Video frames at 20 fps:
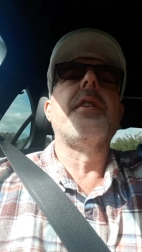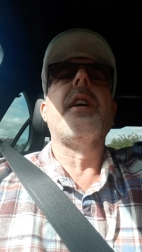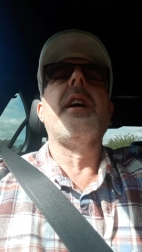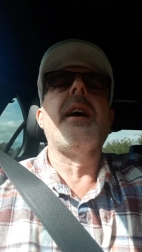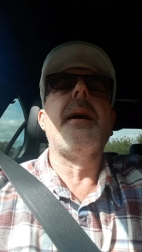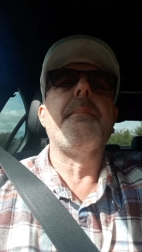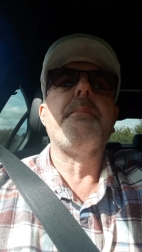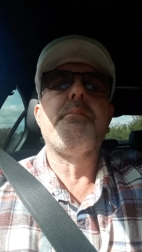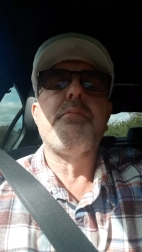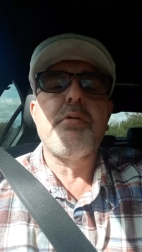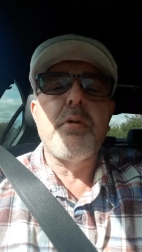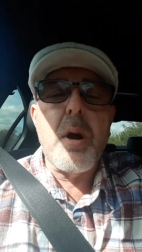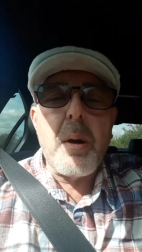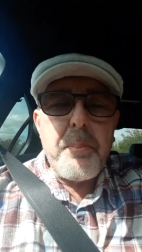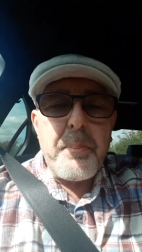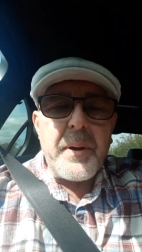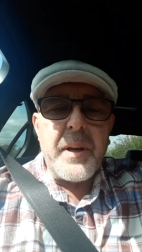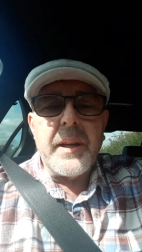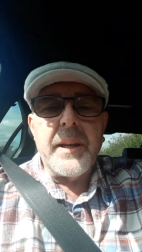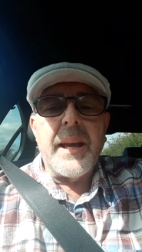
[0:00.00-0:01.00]
their
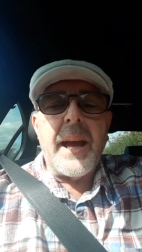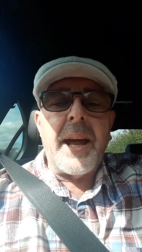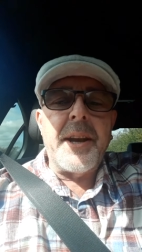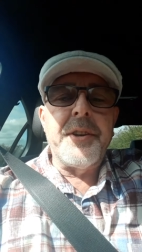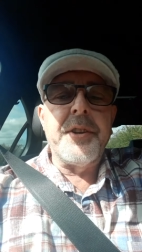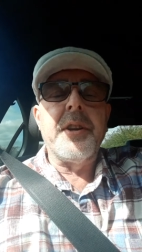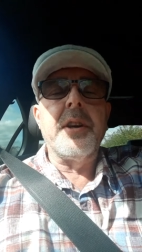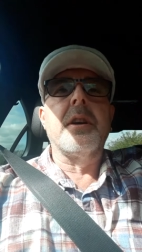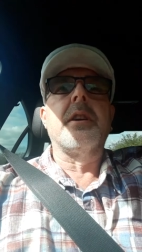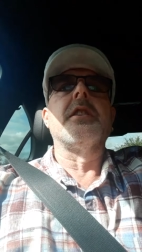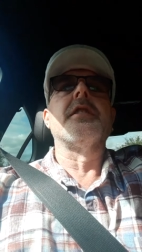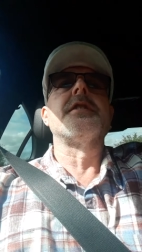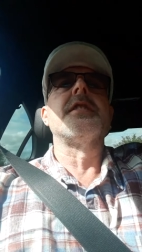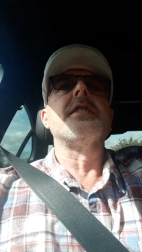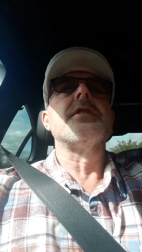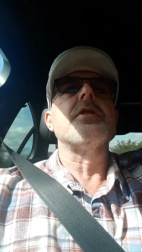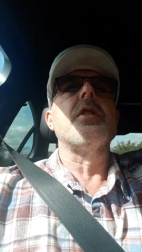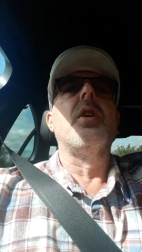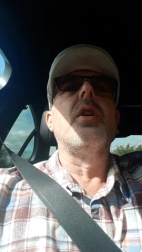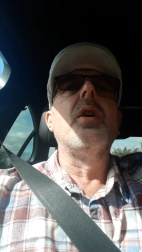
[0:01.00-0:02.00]
propaganda because
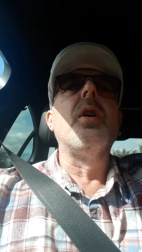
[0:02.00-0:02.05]
it's